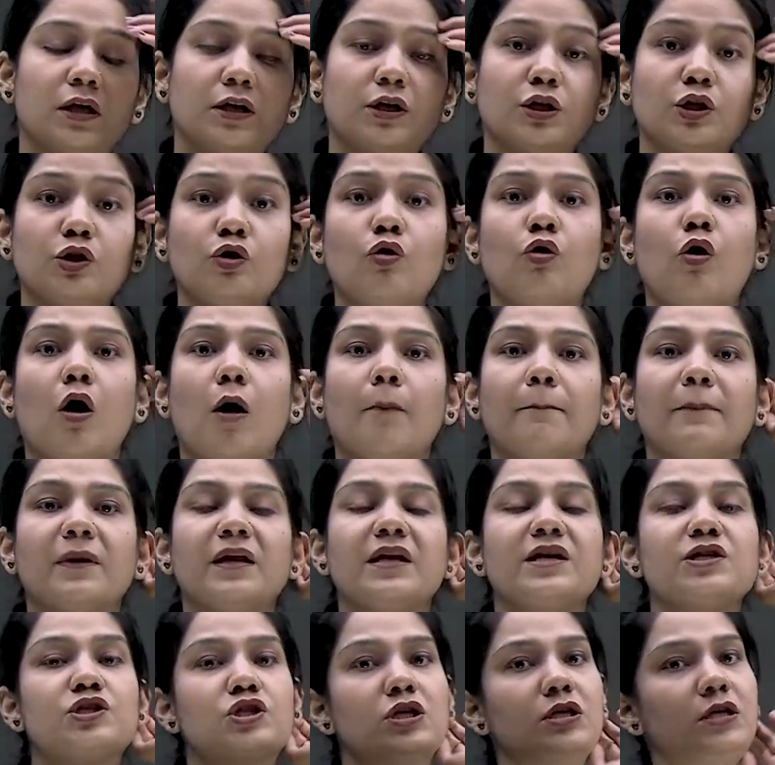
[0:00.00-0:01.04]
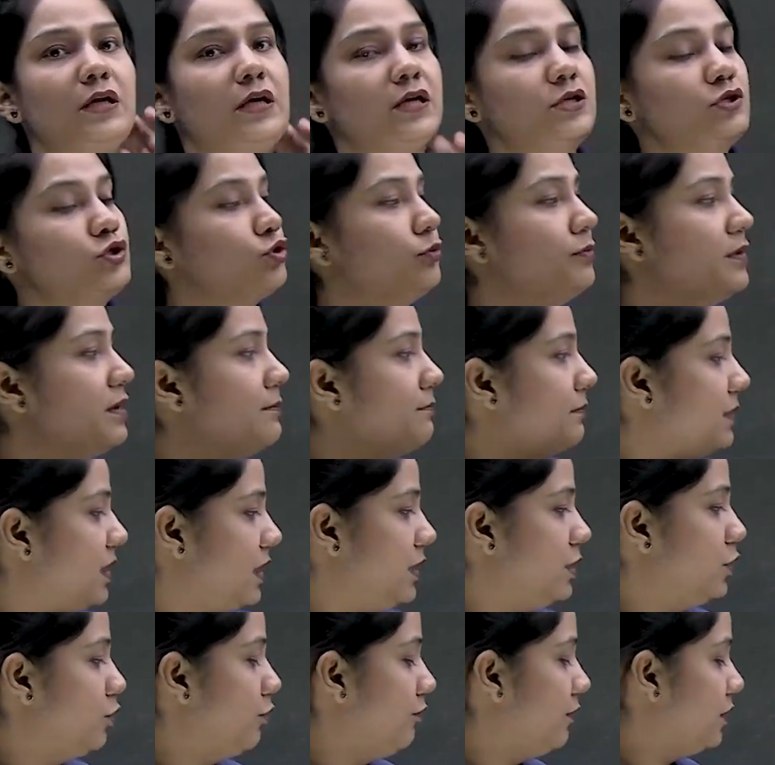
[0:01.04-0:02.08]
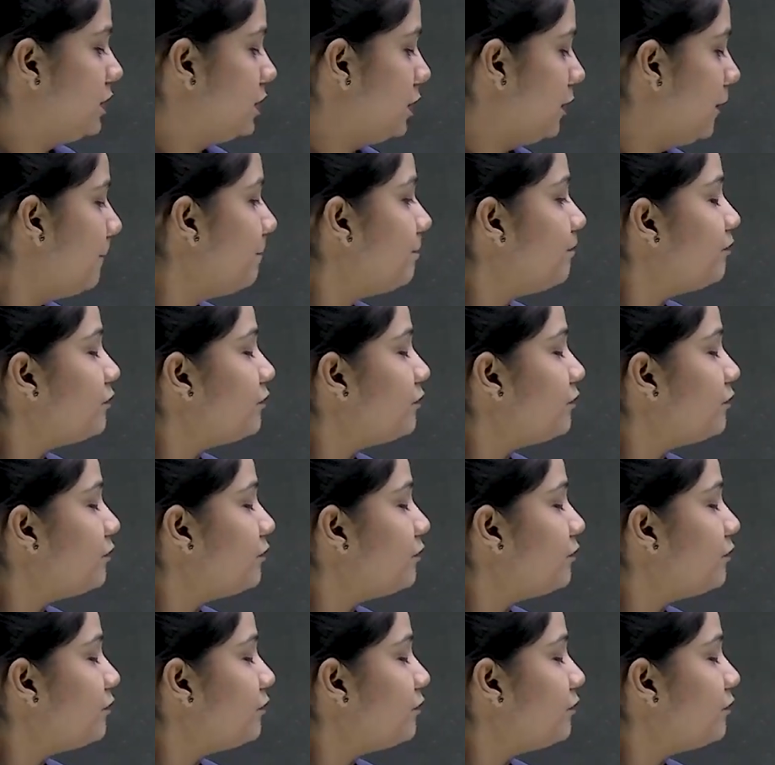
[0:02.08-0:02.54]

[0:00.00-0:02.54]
the new combination is to be made over here.